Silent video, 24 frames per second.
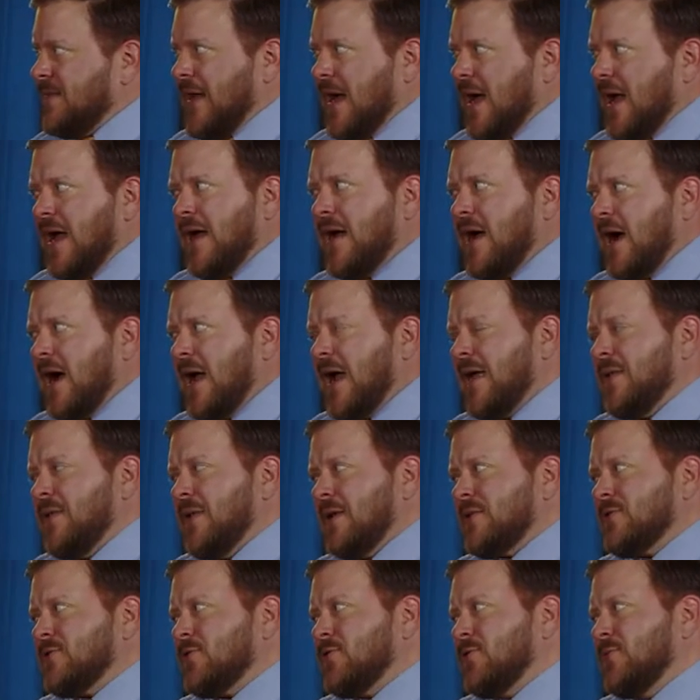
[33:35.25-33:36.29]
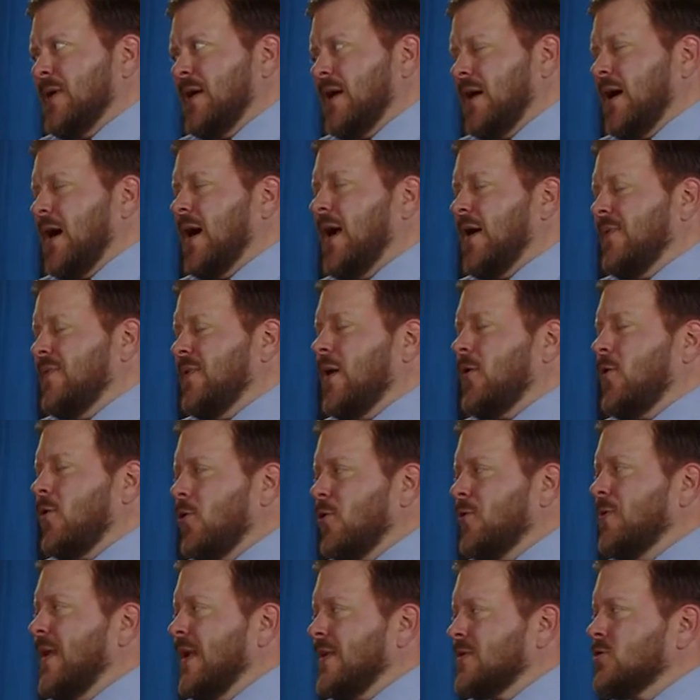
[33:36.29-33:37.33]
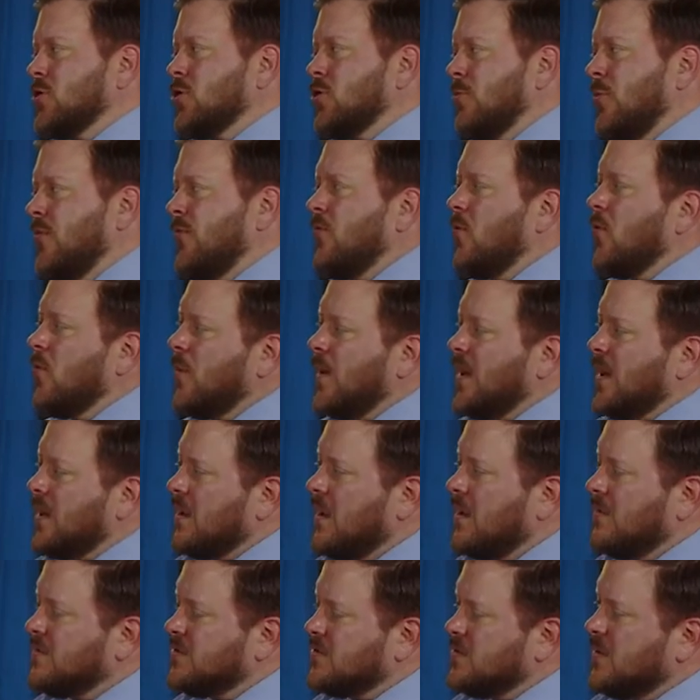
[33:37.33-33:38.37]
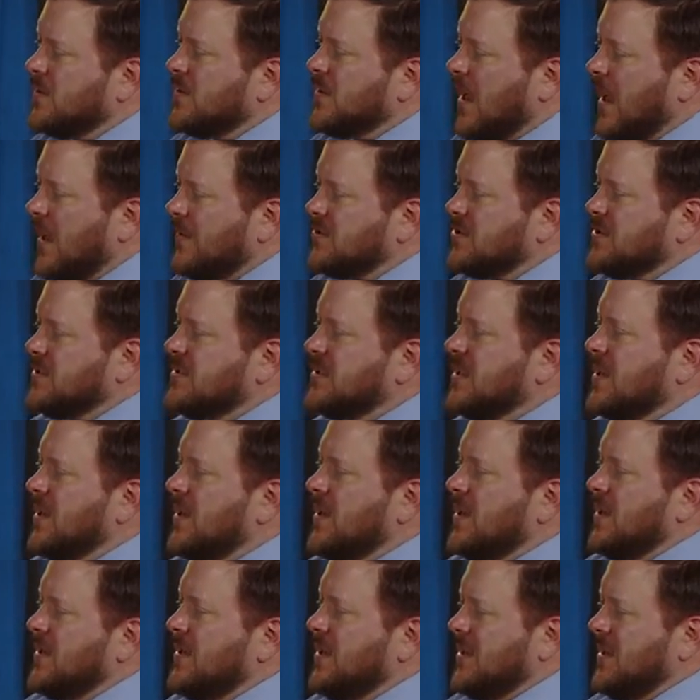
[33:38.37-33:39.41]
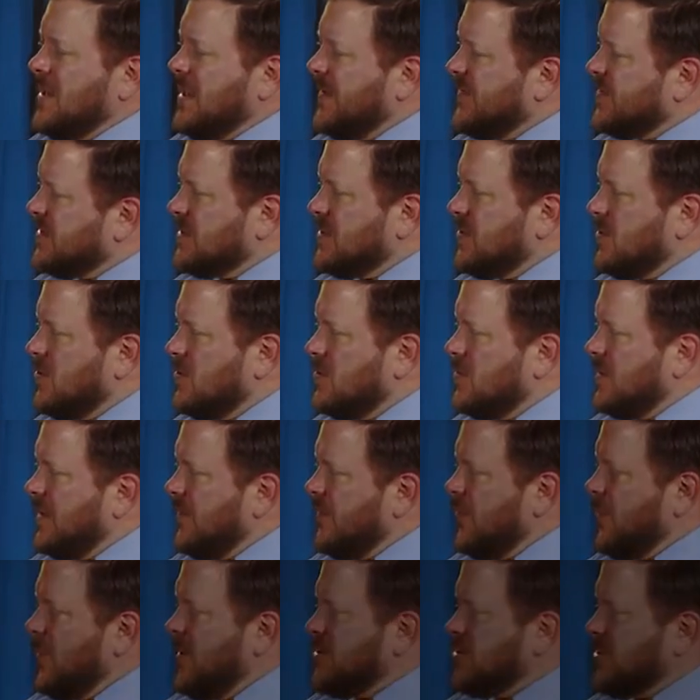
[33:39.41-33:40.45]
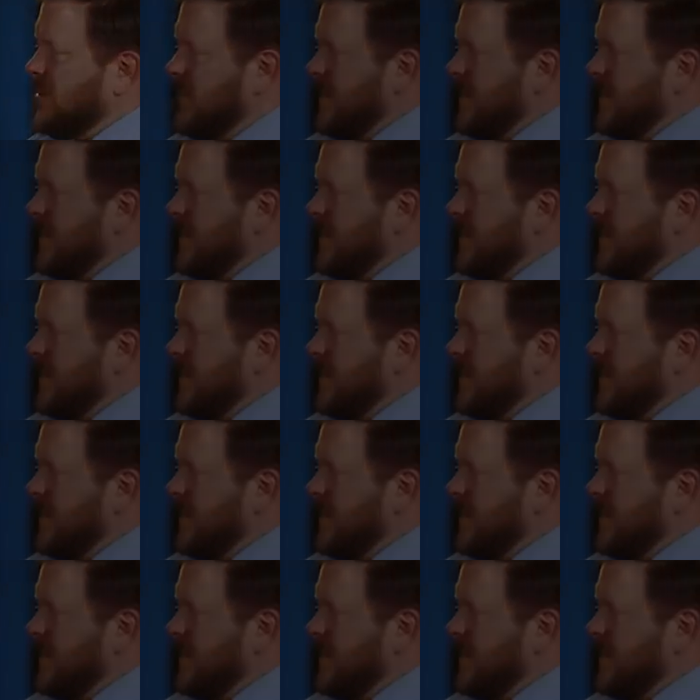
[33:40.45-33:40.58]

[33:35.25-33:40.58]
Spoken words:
I had not I have not heard that term before when it comes to adoptions. Can you give us a little information